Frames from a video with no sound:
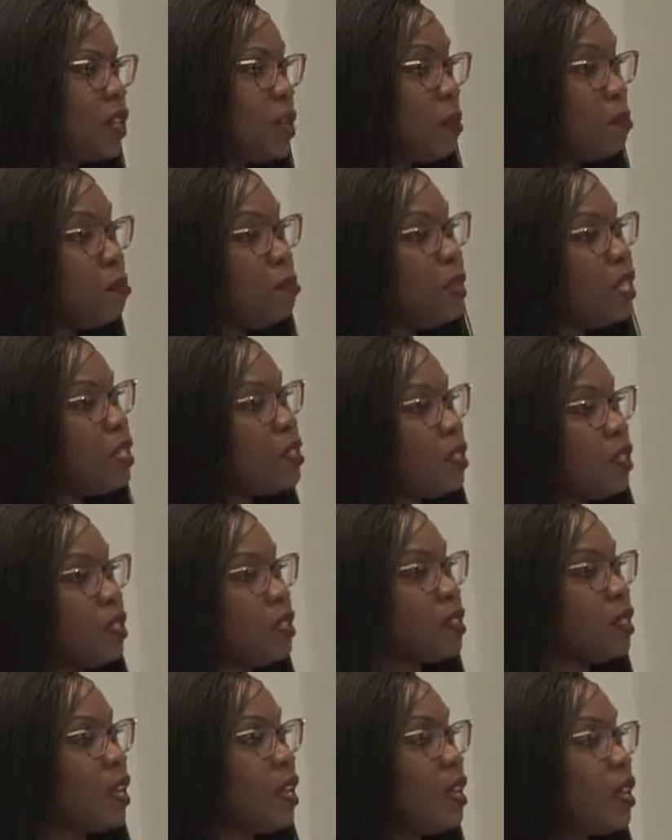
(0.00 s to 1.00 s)

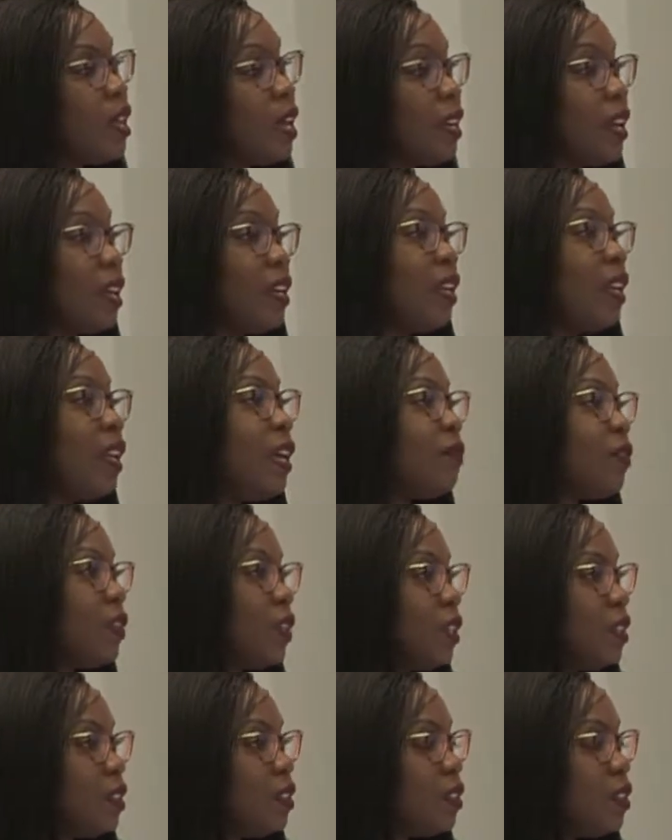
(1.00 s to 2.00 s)
meetings at night at
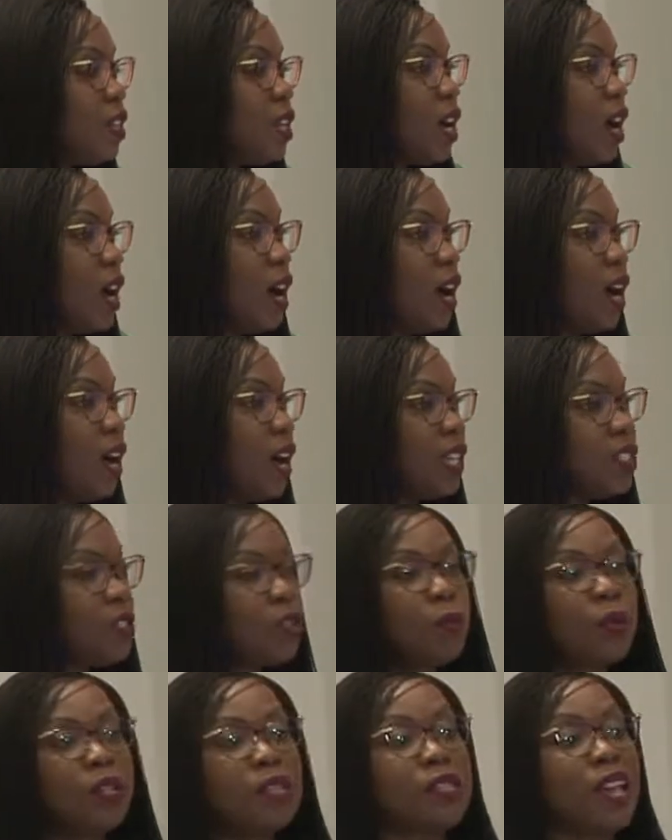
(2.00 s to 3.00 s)
11 at
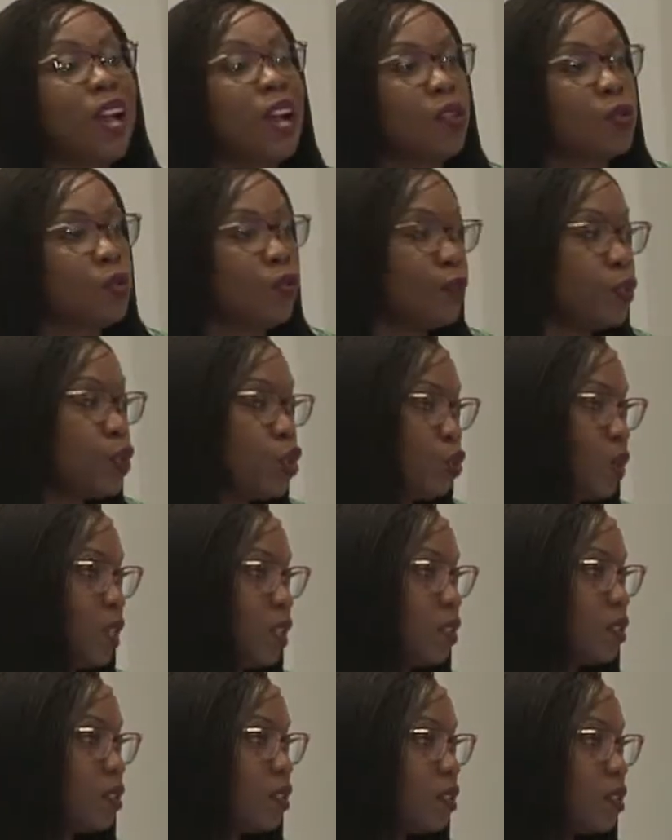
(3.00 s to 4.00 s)
somebody's house over
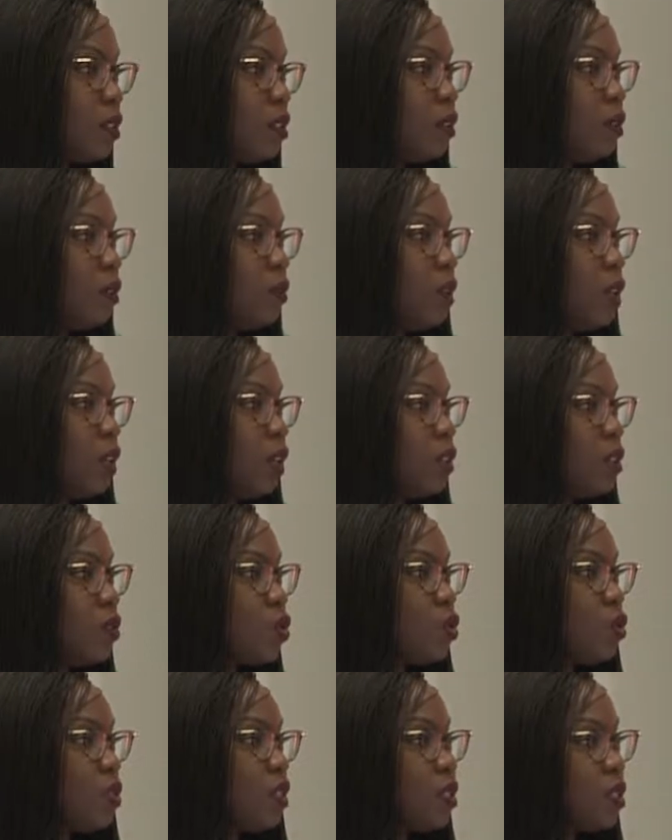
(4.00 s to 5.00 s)
drinks, right?
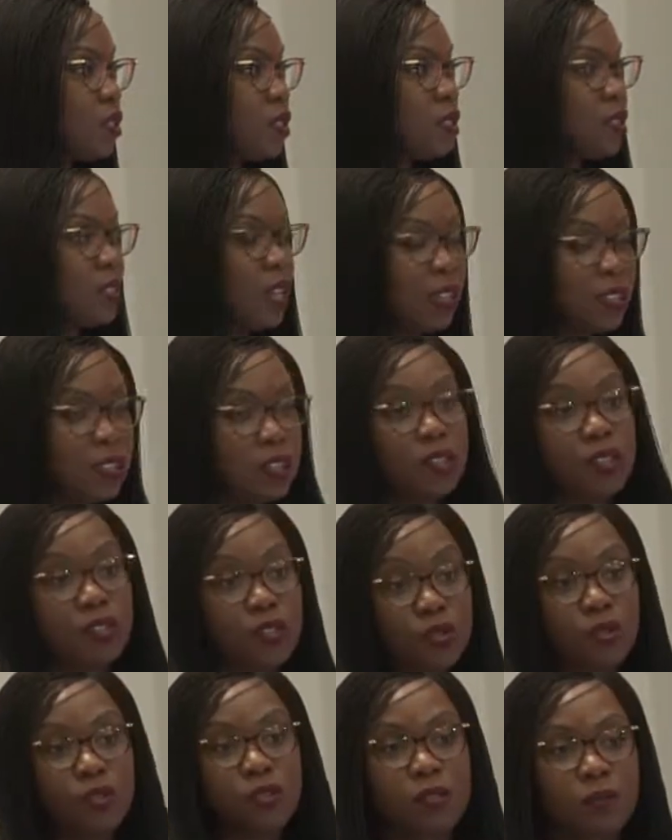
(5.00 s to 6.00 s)
So these
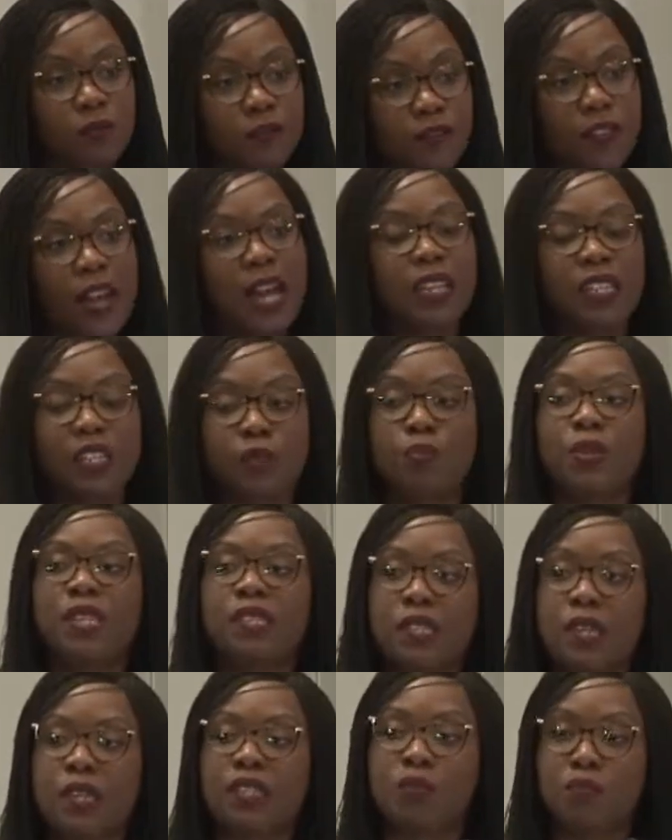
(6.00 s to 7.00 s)
are valid
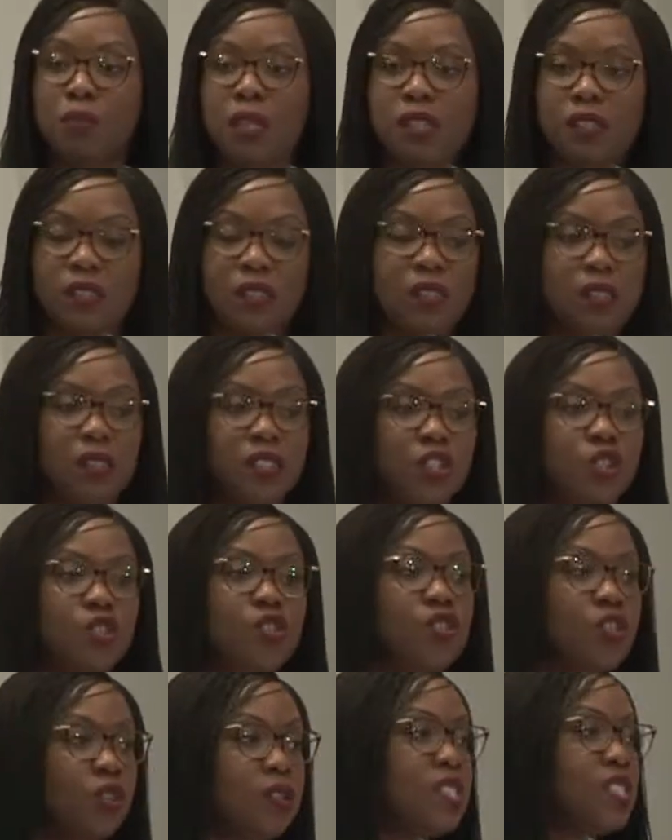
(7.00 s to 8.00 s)
business meetings. They're
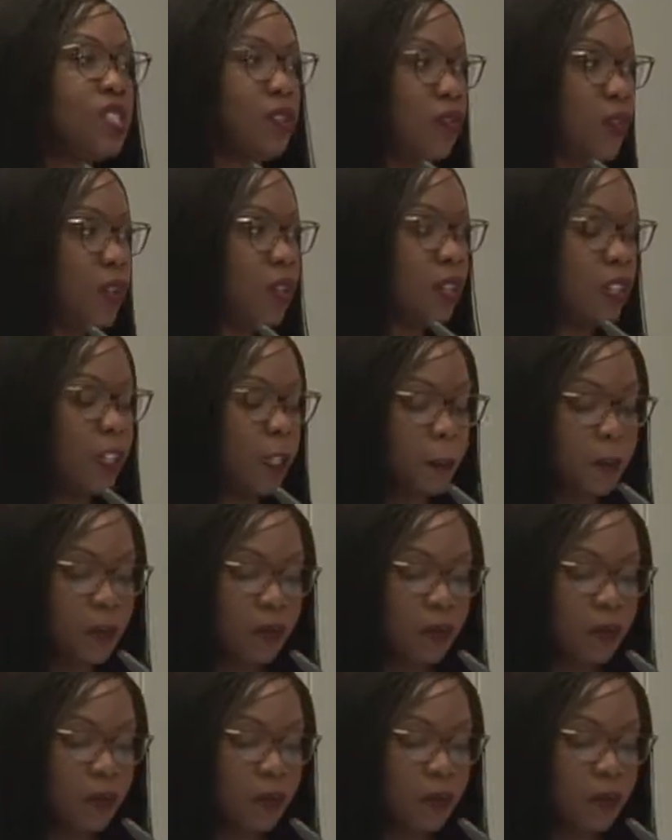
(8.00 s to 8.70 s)
just done differently.